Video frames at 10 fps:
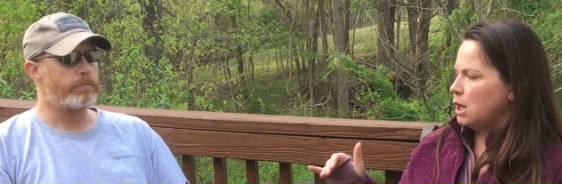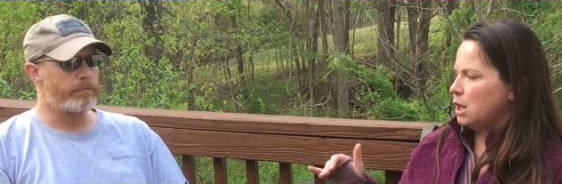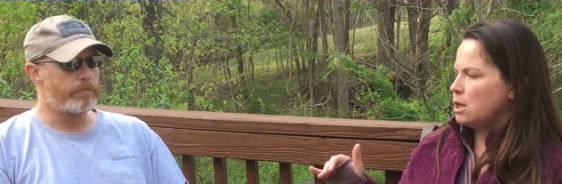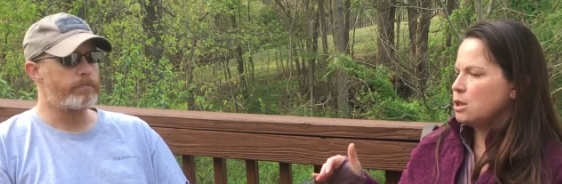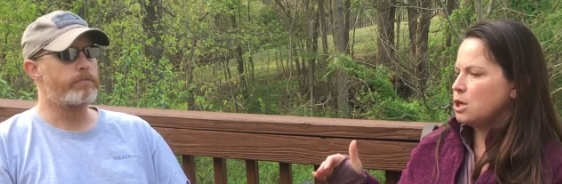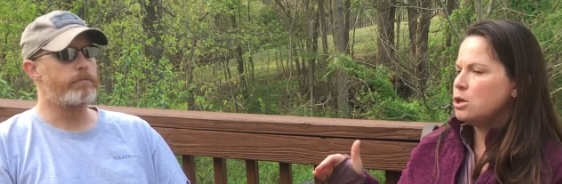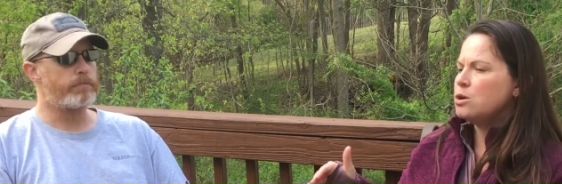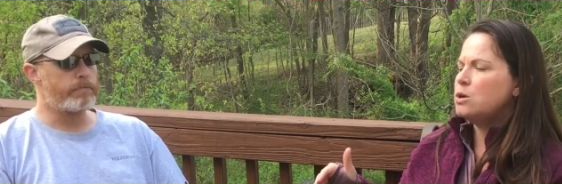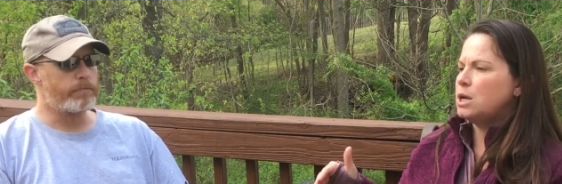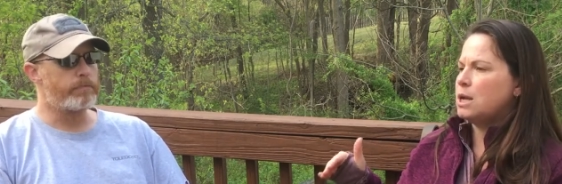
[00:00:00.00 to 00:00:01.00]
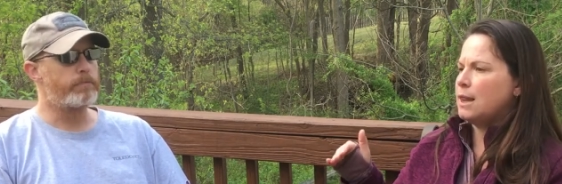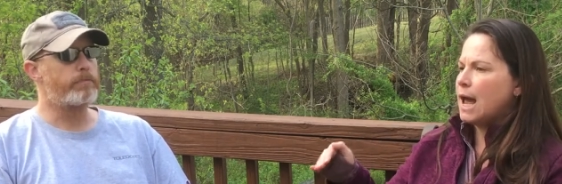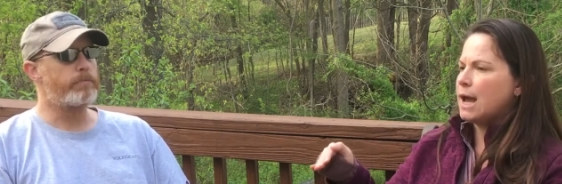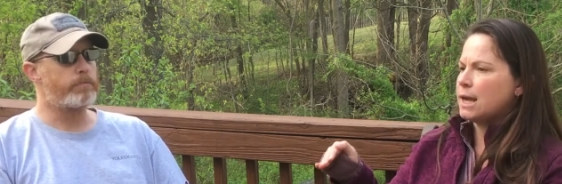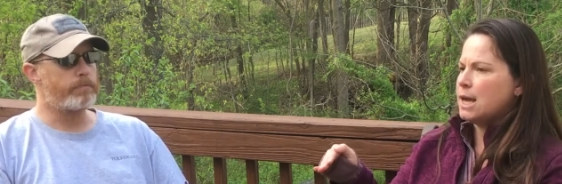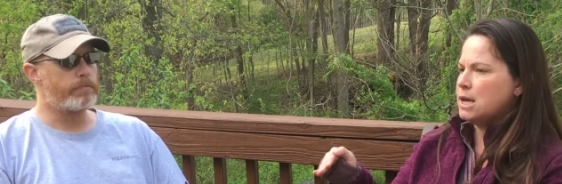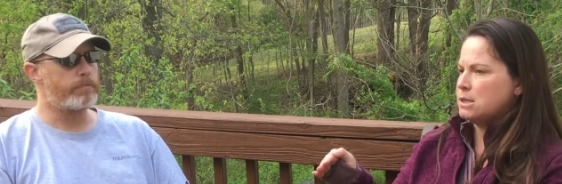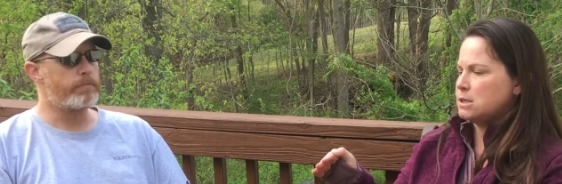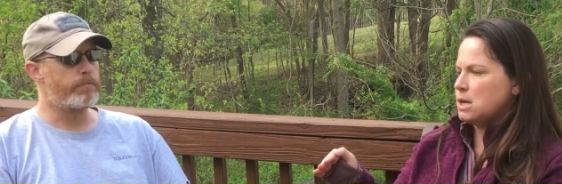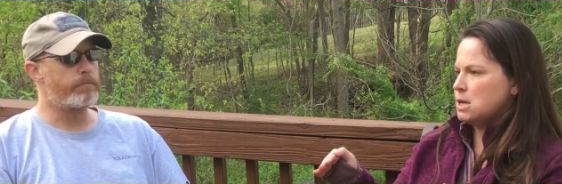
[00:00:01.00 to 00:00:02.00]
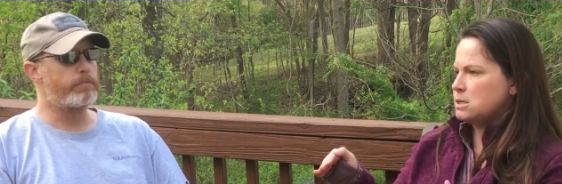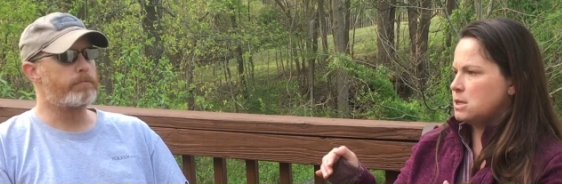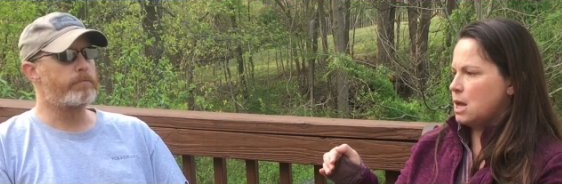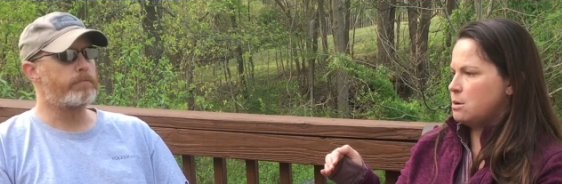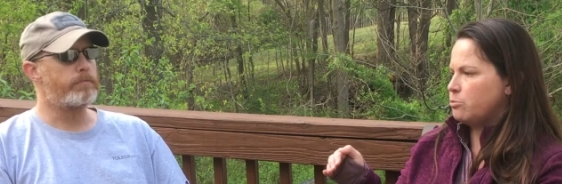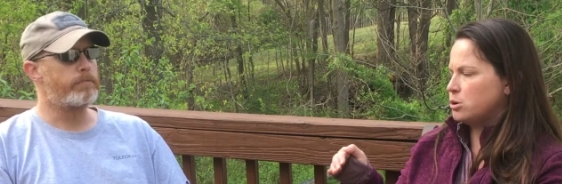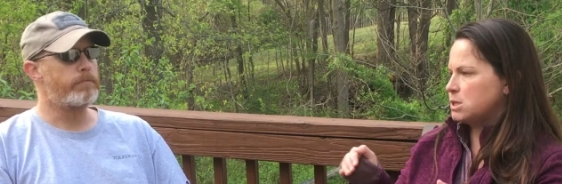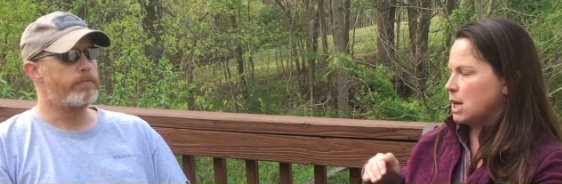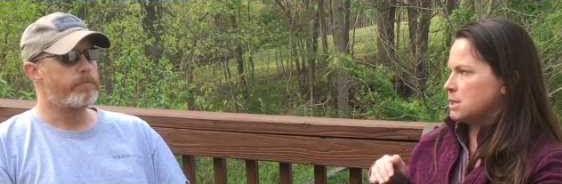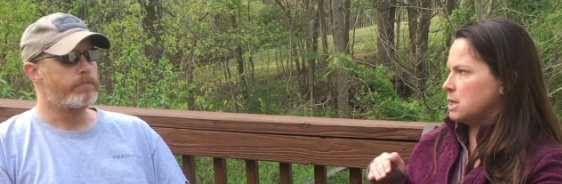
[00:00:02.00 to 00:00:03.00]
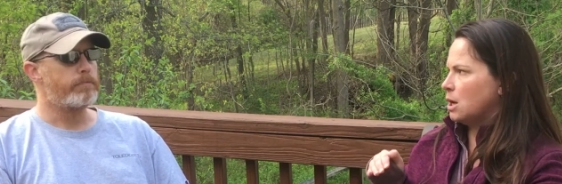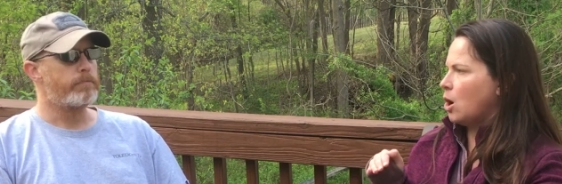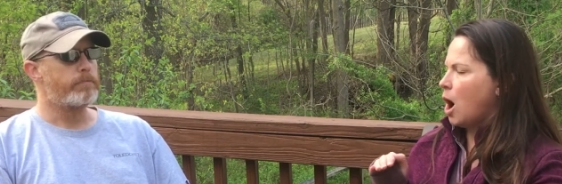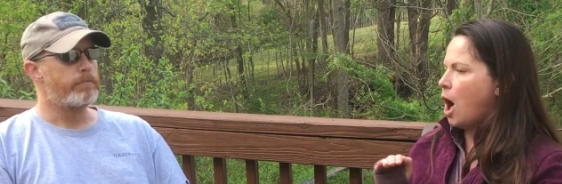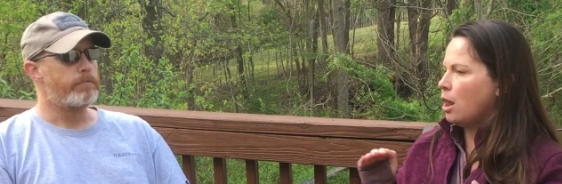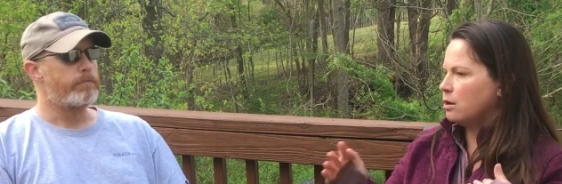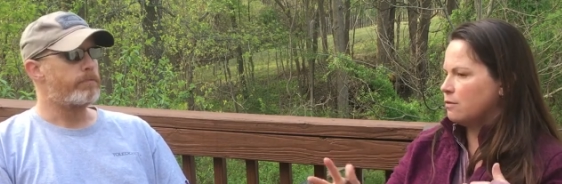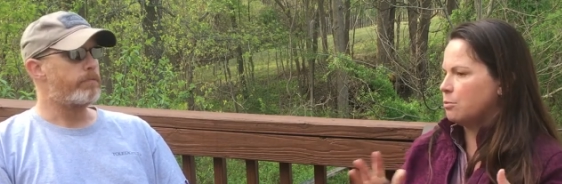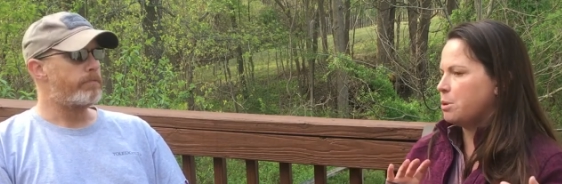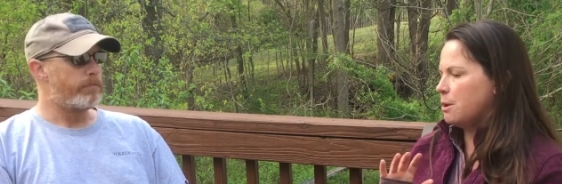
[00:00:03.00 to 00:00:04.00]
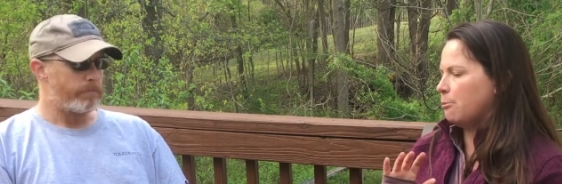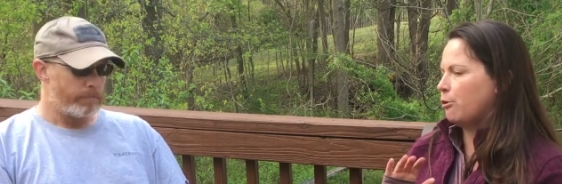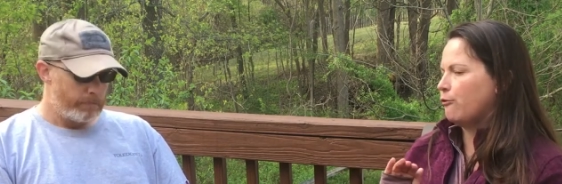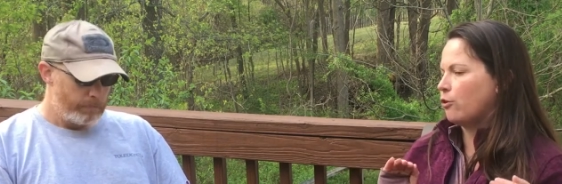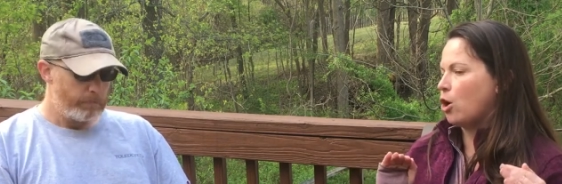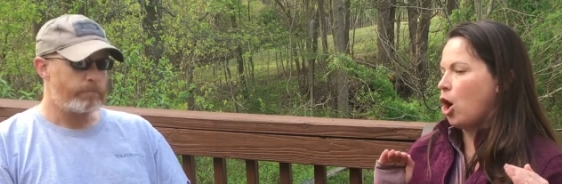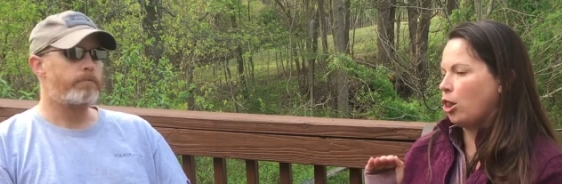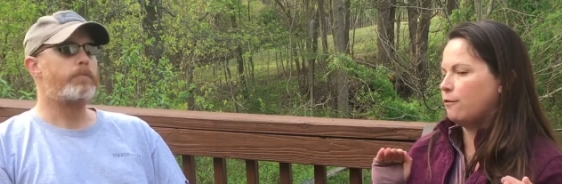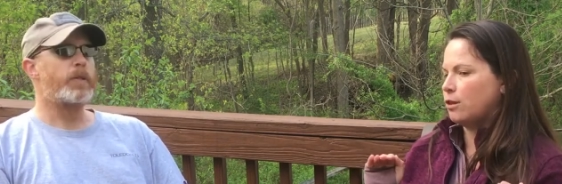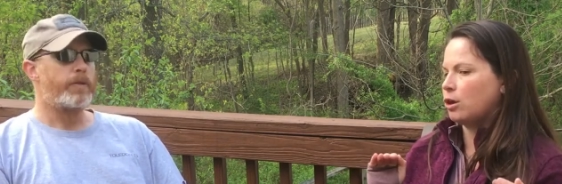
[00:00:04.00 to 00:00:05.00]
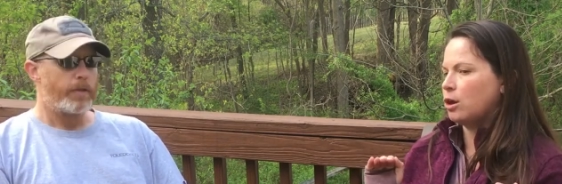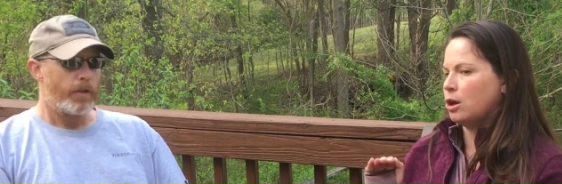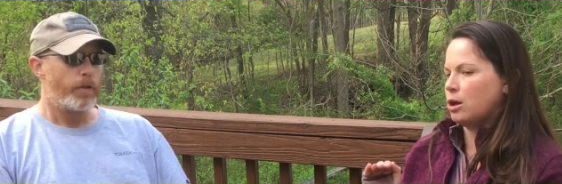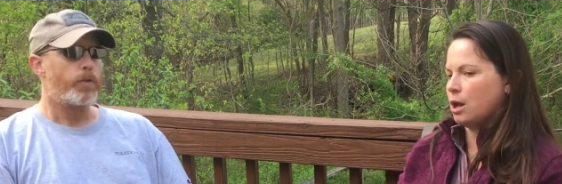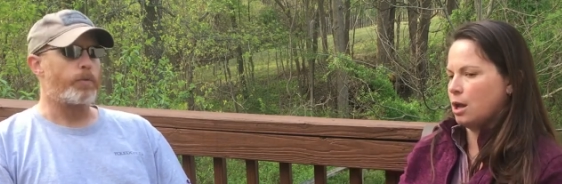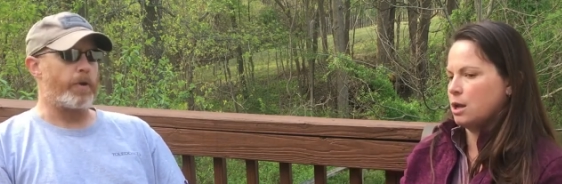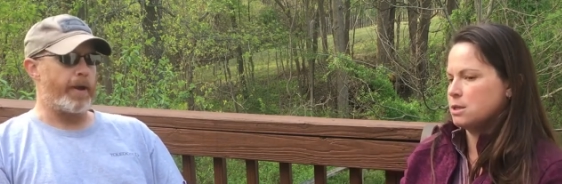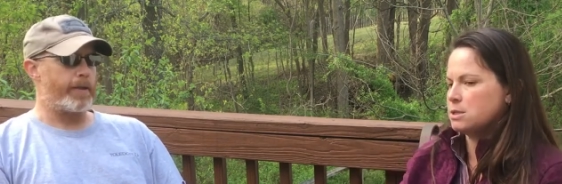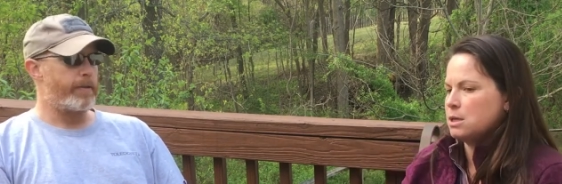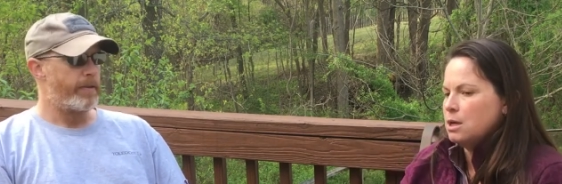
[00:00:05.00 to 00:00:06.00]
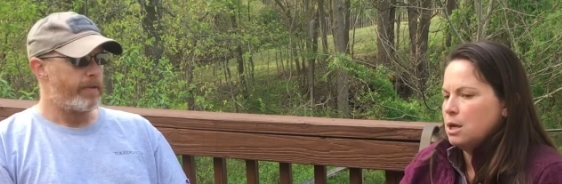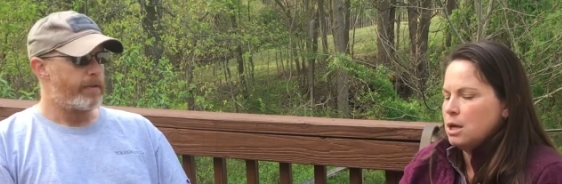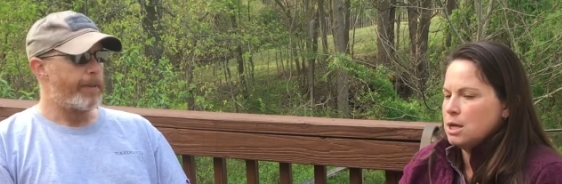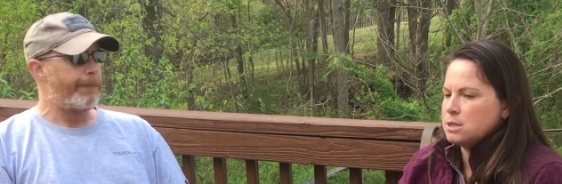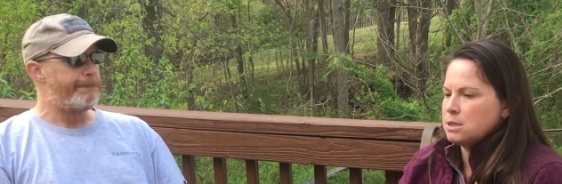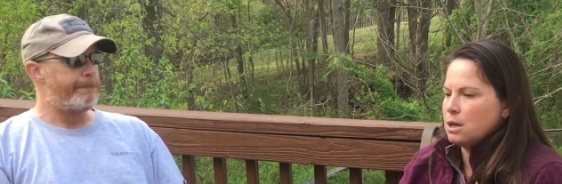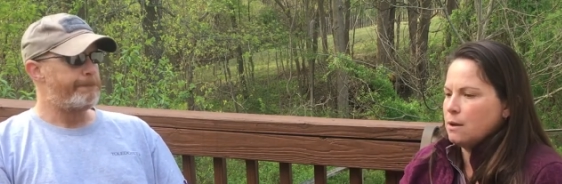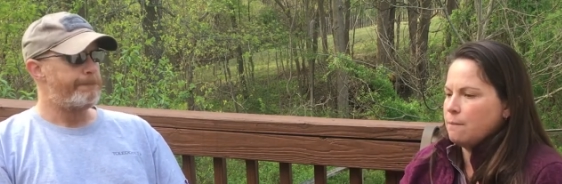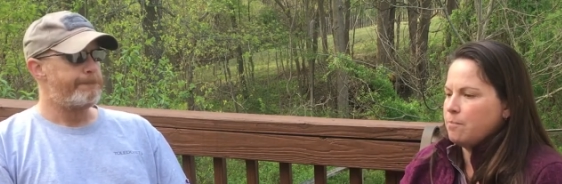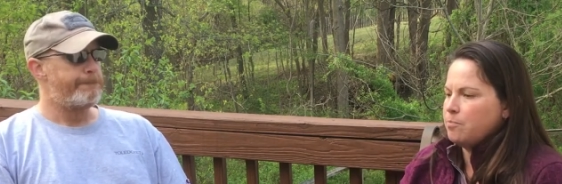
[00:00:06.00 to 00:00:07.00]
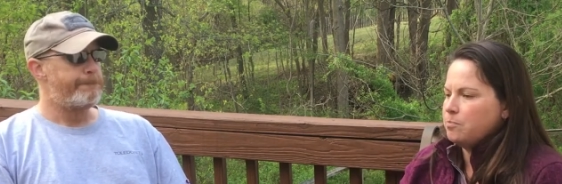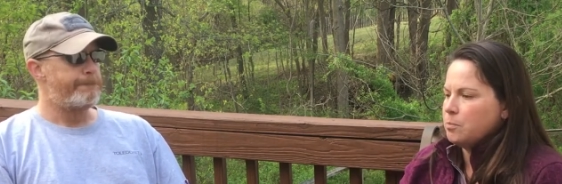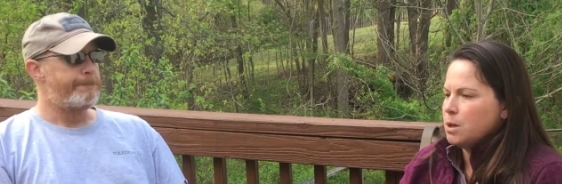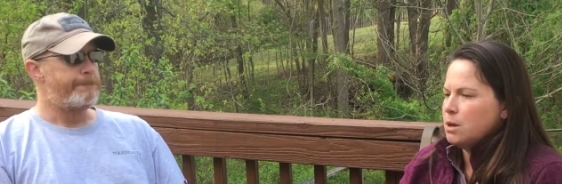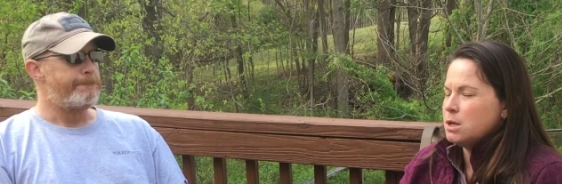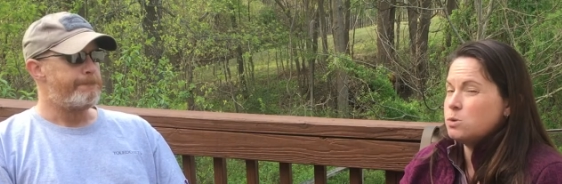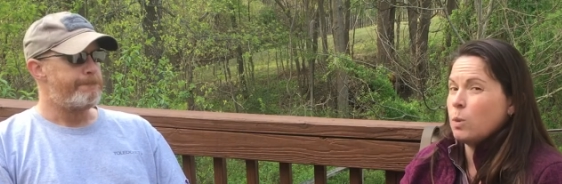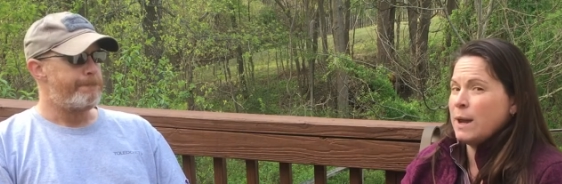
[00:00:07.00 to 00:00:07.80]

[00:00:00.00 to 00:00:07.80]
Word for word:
Speaker 1: the the union in that case is then protecting all of the people for all of the good, and right. it's, it's um, it's